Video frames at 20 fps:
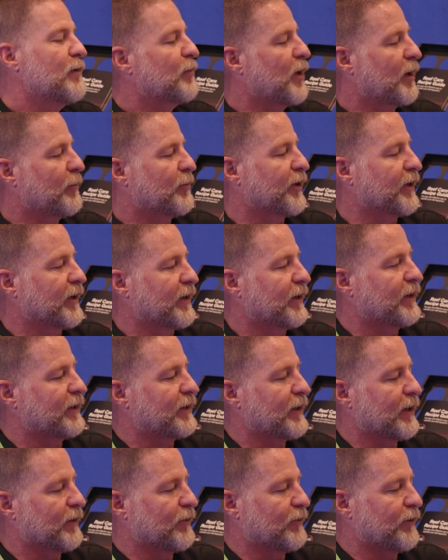By bringing
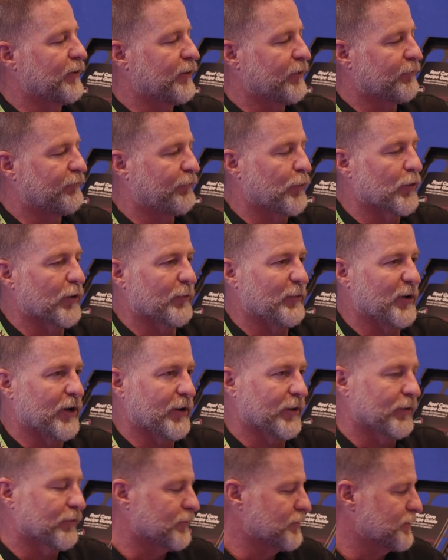it down to 4
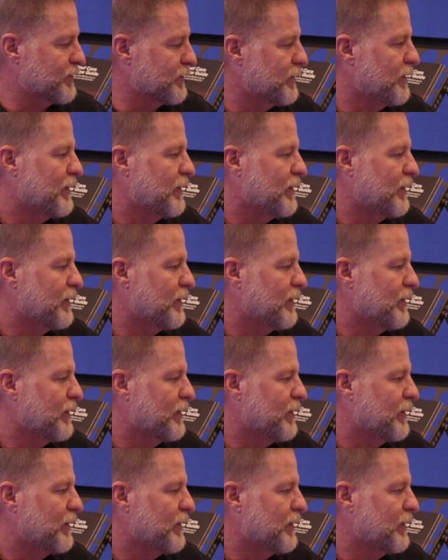bottles,